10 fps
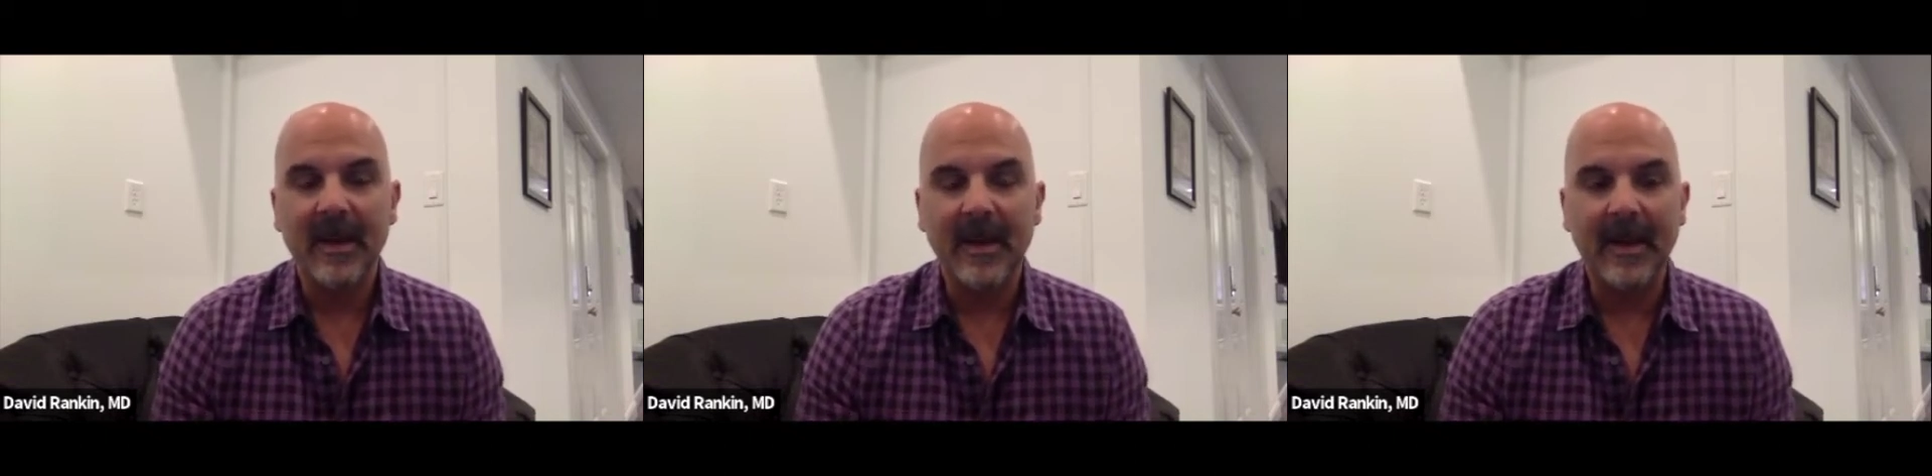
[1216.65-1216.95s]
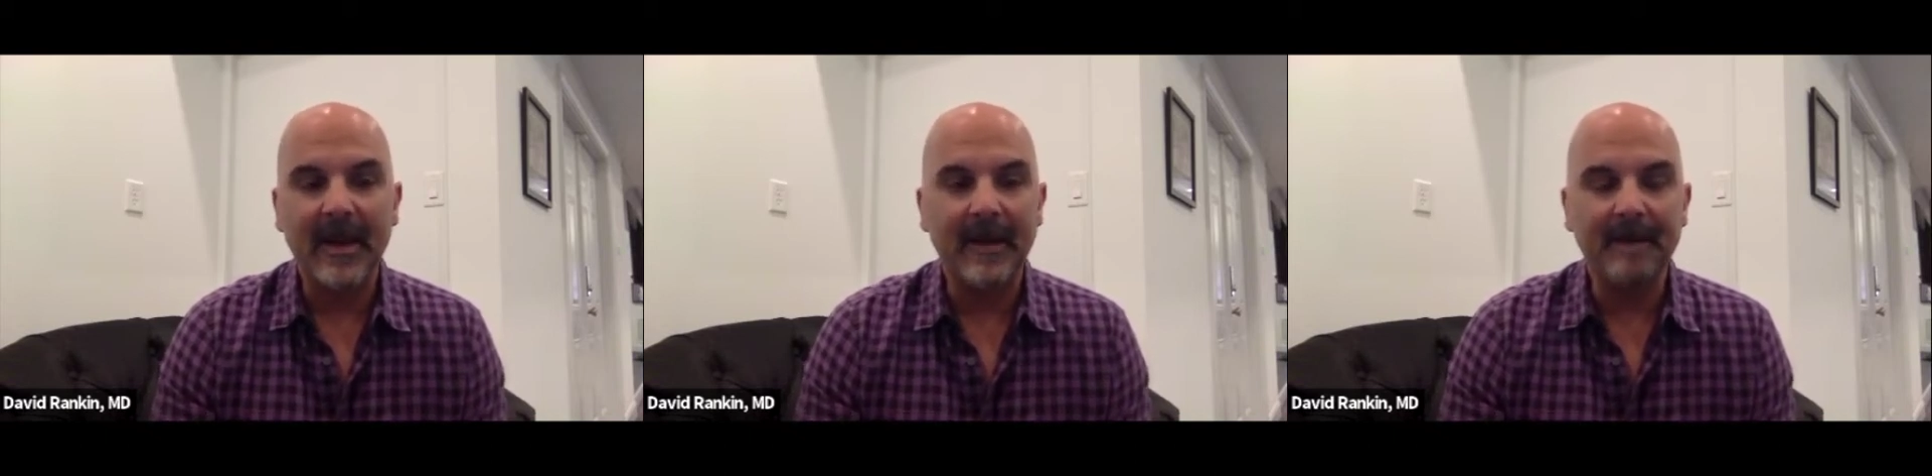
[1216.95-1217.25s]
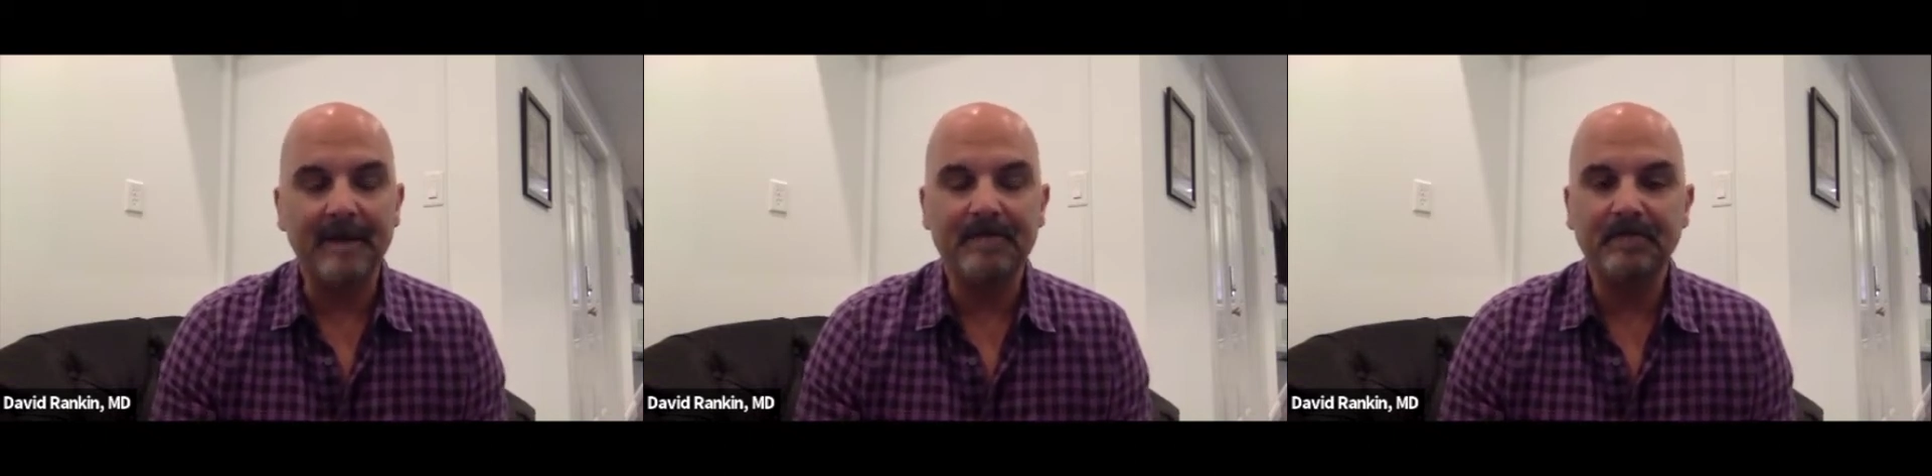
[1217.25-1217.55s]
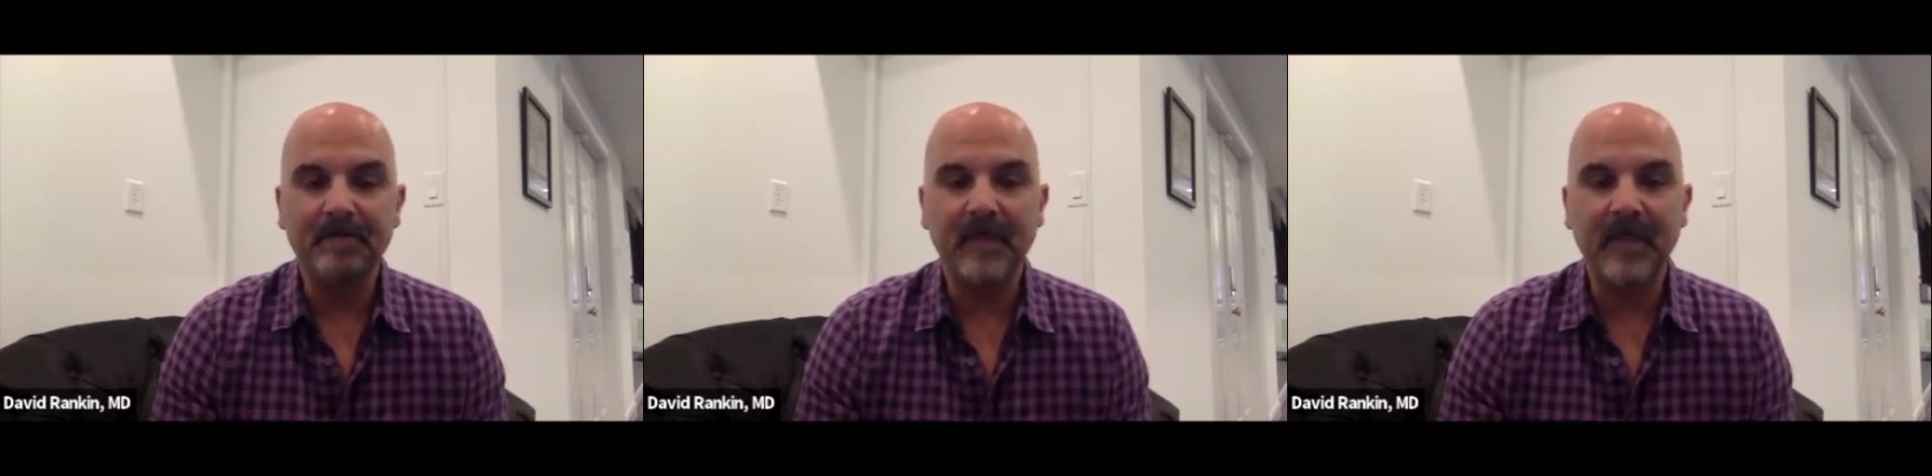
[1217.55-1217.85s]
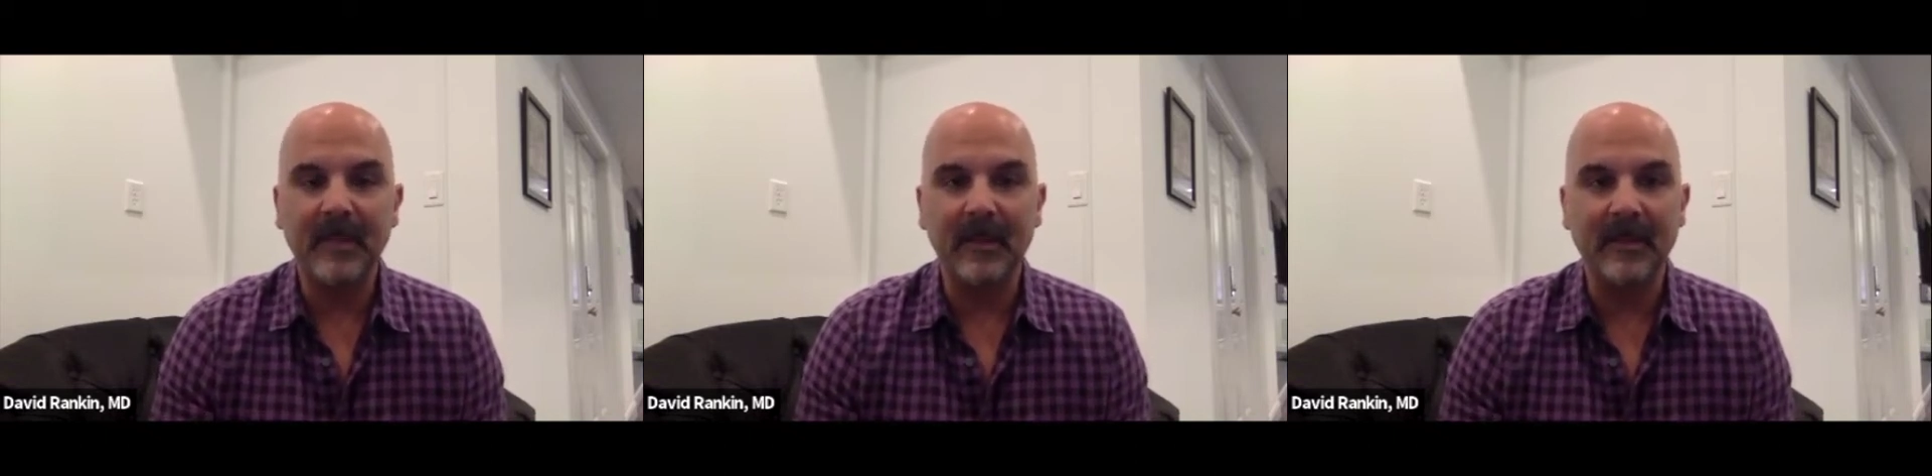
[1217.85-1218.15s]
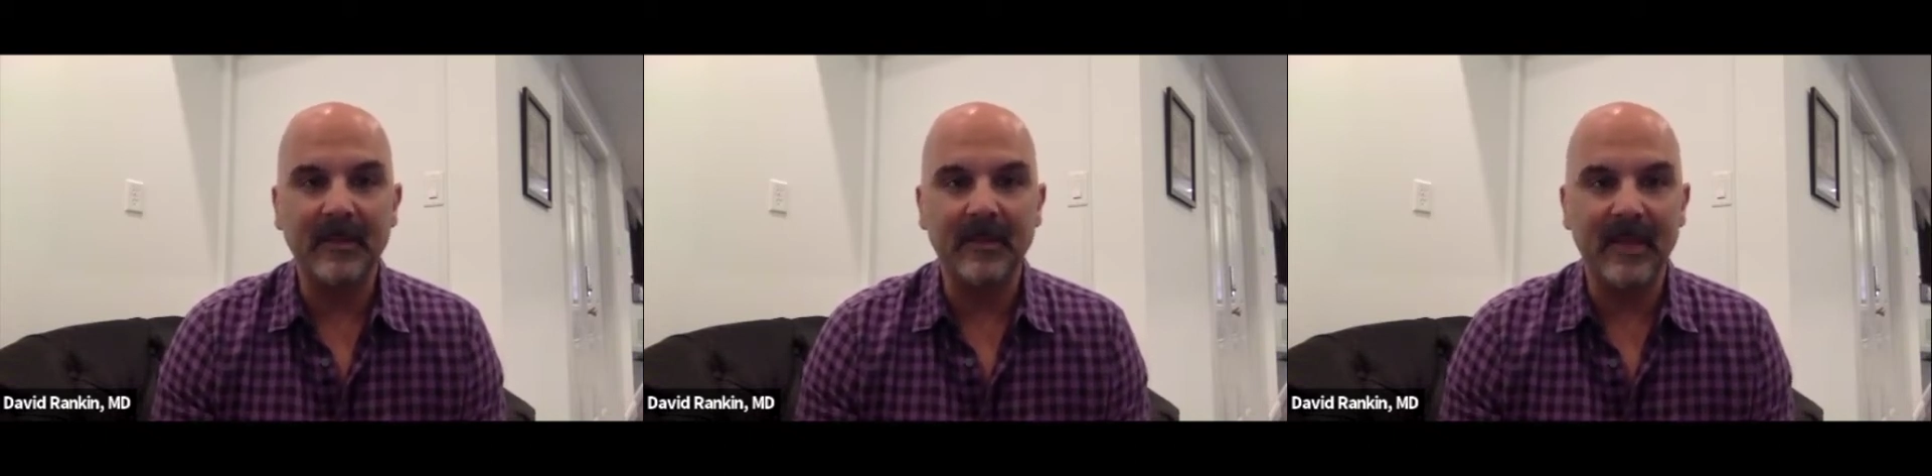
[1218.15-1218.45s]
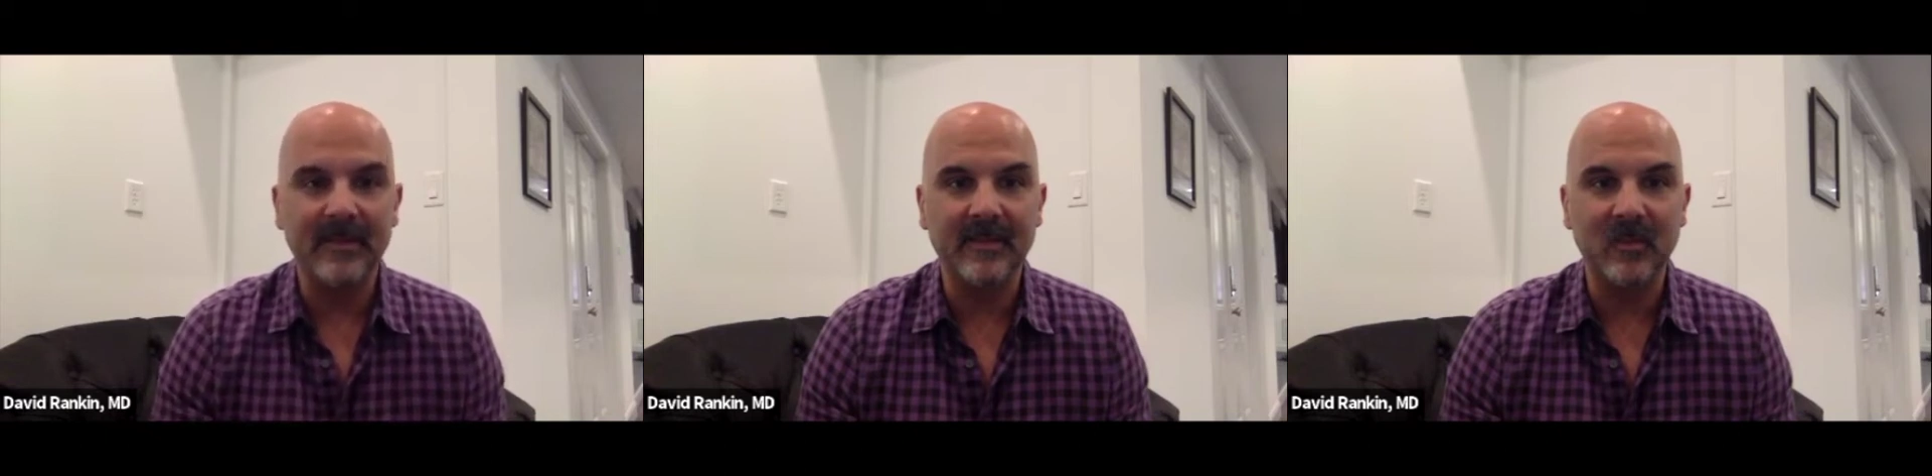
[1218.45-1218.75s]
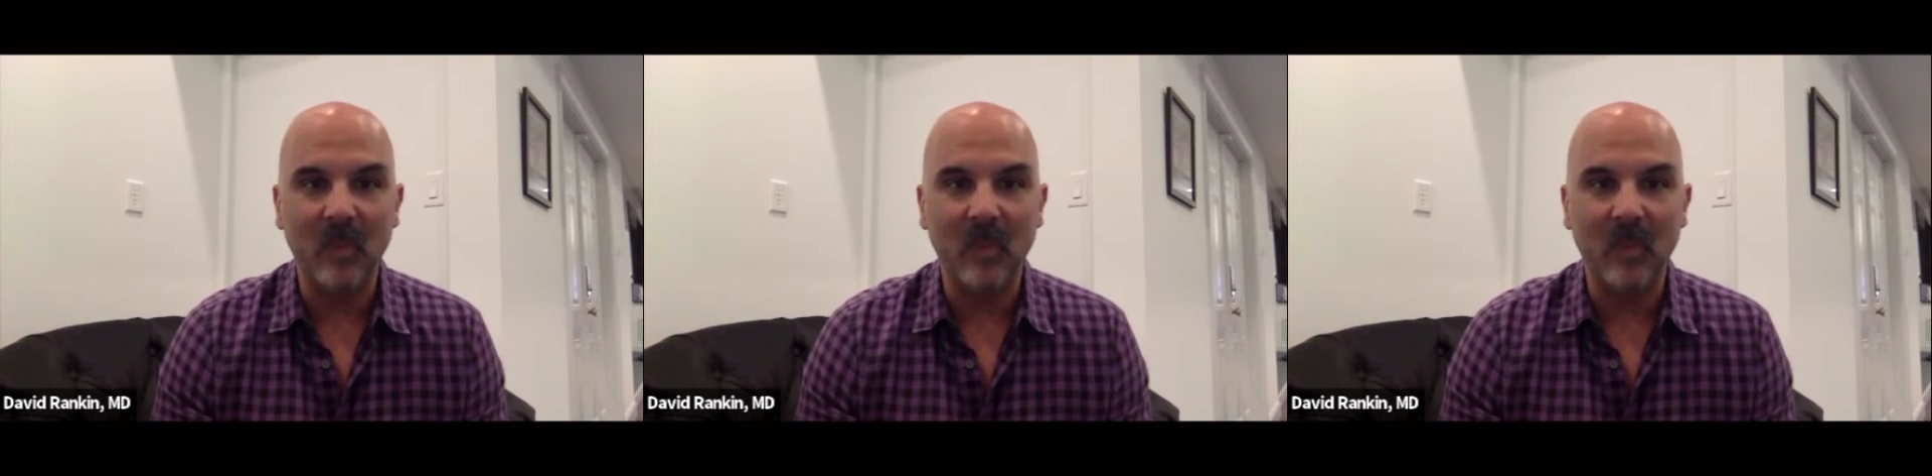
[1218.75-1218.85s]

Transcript: um, less